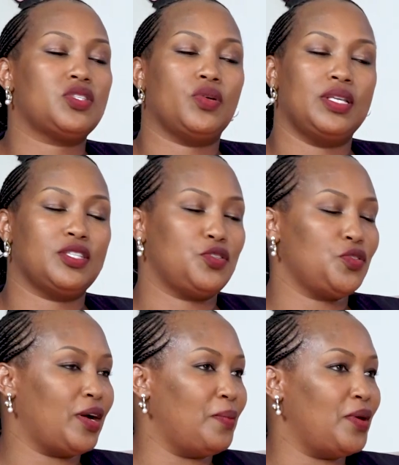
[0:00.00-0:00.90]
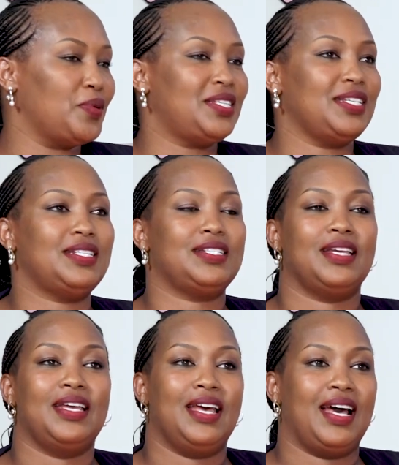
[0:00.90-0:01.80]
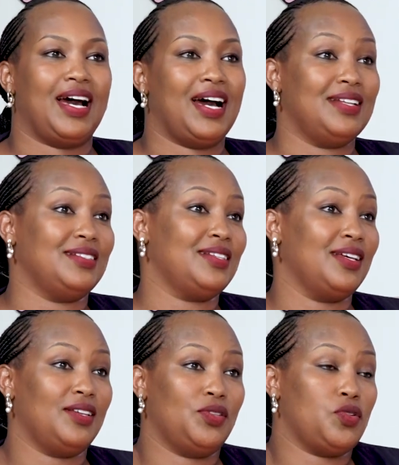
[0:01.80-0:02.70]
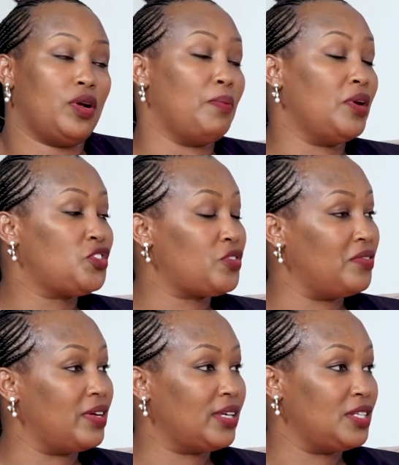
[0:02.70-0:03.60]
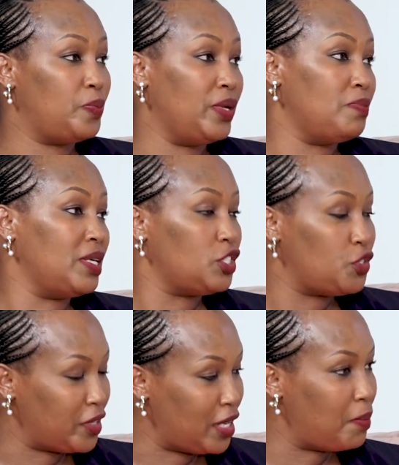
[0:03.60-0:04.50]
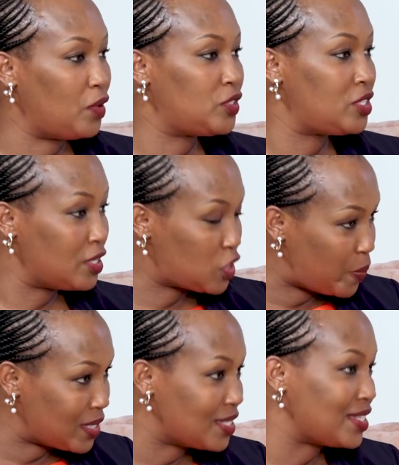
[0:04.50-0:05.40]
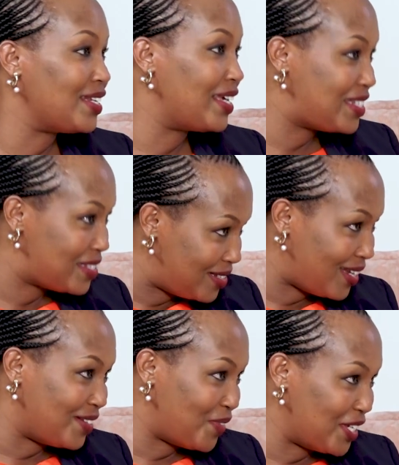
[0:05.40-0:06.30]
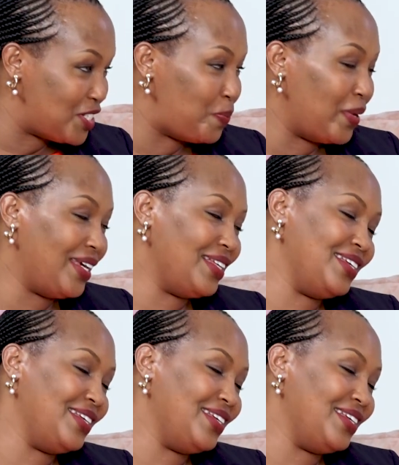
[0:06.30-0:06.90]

It was so easy to talk about it, and talk about travel and get paid. Imagine talking about spaces and you get paid